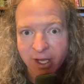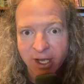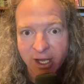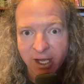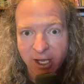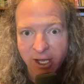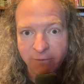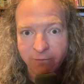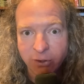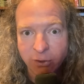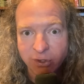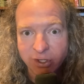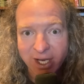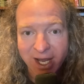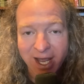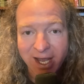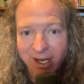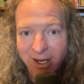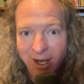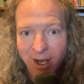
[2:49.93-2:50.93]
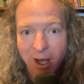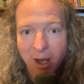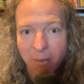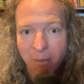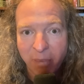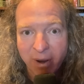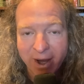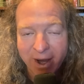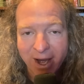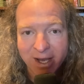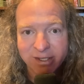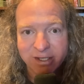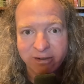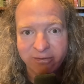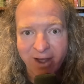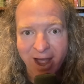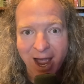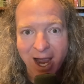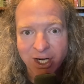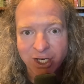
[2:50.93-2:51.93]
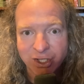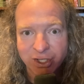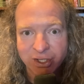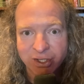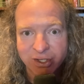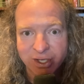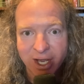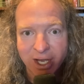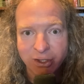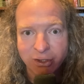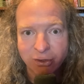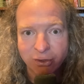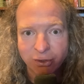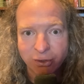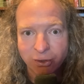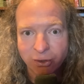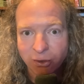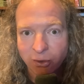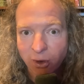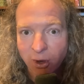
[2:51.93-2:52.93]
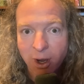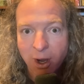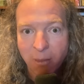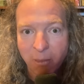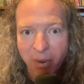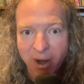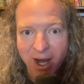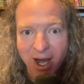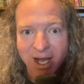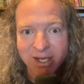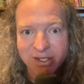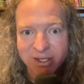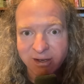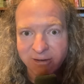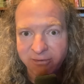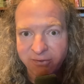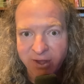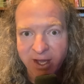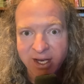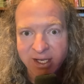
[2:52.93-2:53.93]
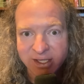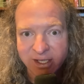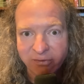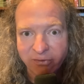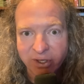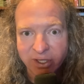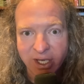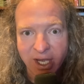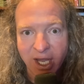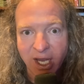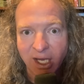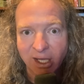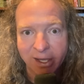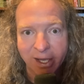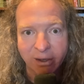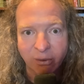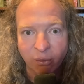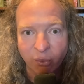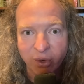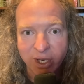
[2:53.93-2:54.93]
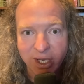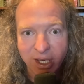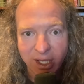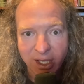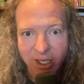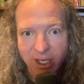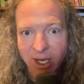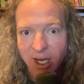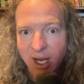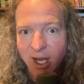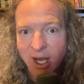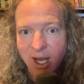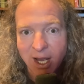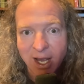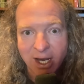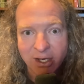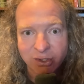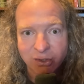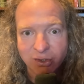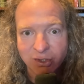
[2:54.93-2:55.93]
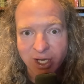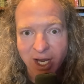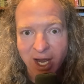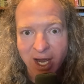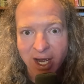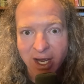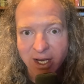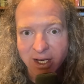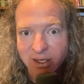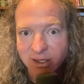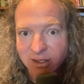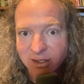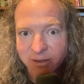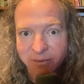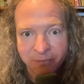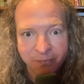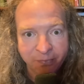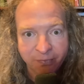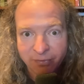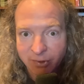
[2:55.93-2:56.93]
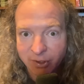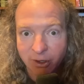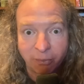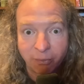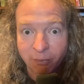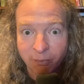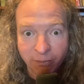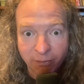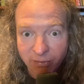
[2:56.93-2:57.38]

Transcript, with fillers: if you take positive actions and you do positive things every day, like read, exercise, you know,